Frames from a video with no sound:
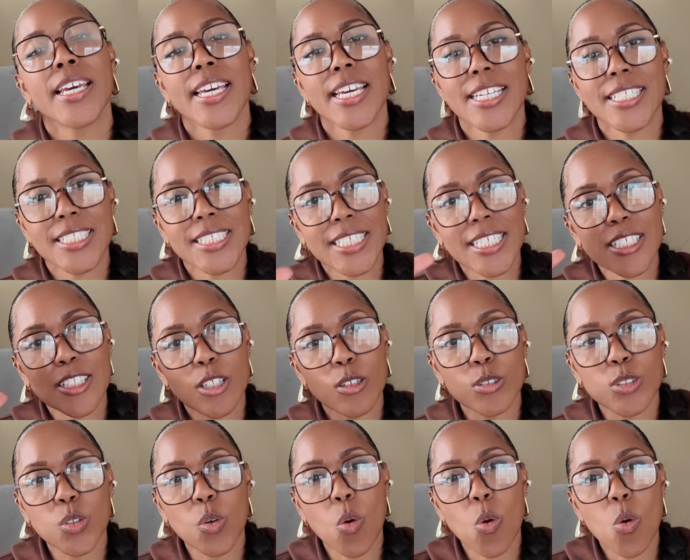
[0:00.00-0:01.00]
and to get
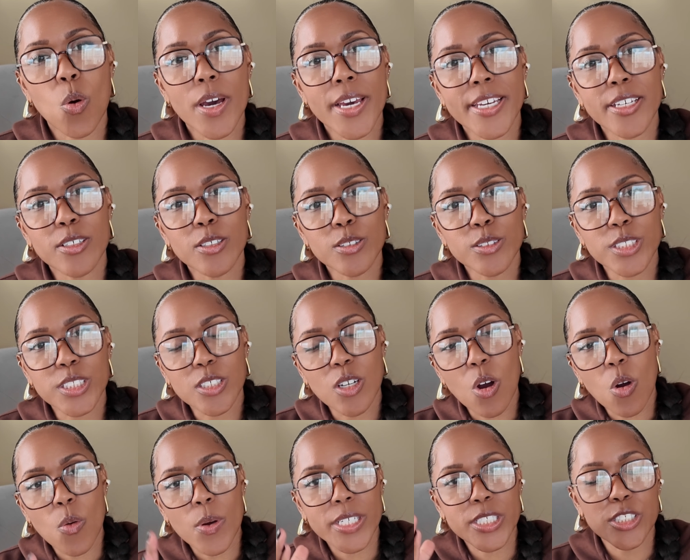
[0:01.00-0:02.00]
those oils
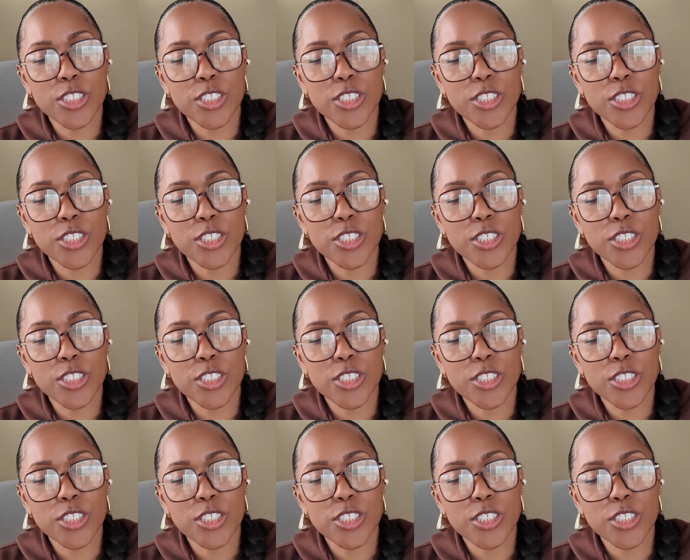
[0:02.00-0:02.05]
going,